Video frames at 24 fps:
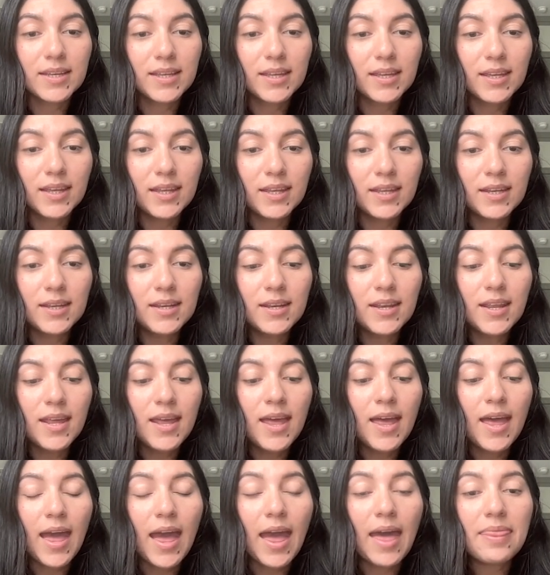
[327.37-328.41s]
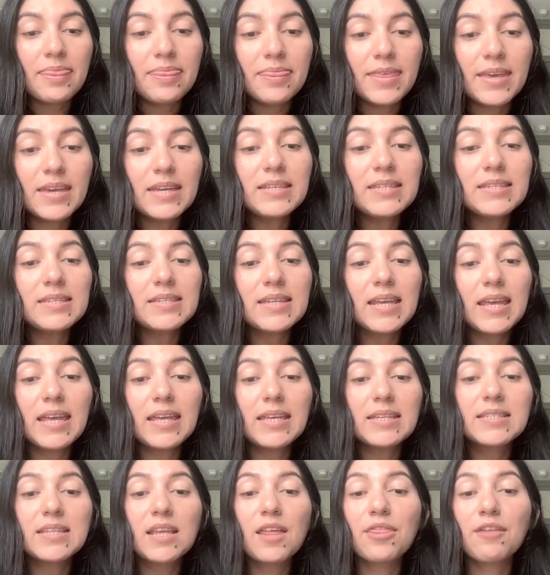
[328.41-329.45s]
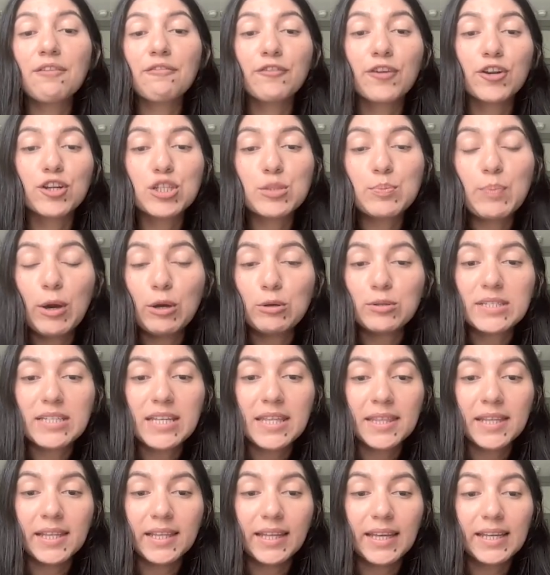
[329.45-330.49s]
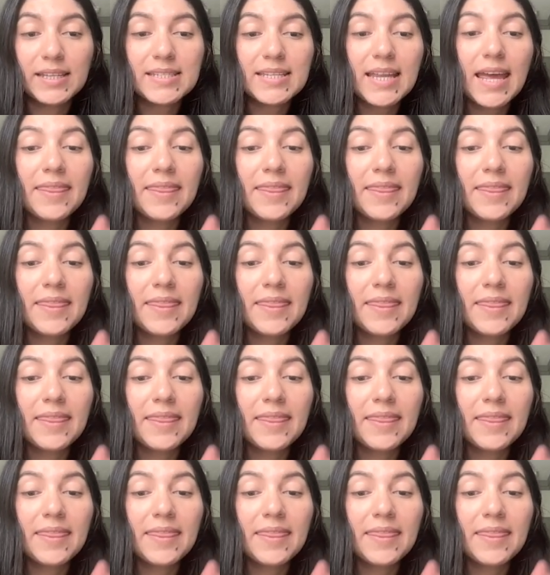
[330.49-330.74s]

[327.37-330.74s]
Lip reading: it in. And this is the first post in the list.